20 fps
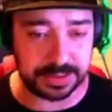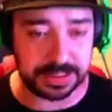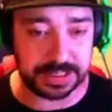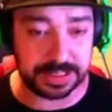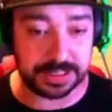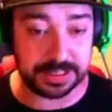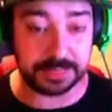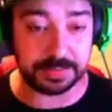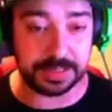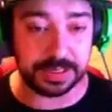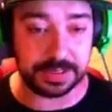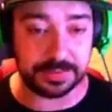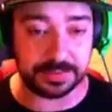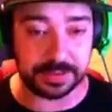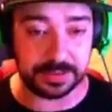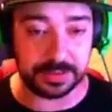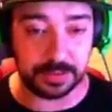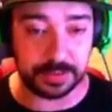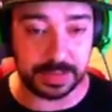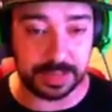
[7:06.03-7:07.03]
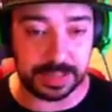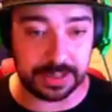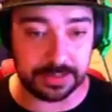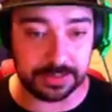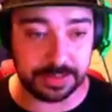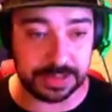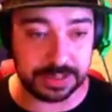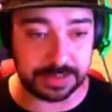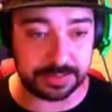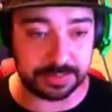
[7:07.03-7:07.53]
honestly, just being able to cool
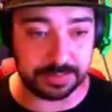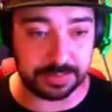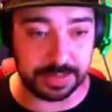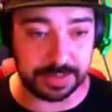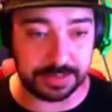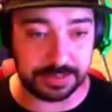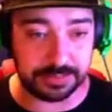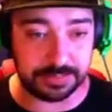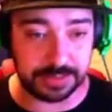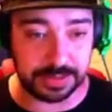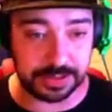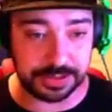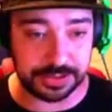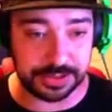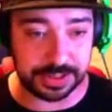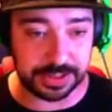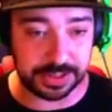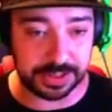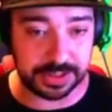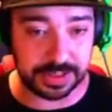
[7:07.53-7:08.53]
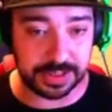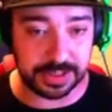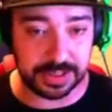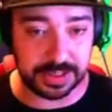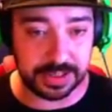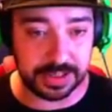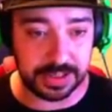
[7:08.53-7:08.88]
down is pretty freshening.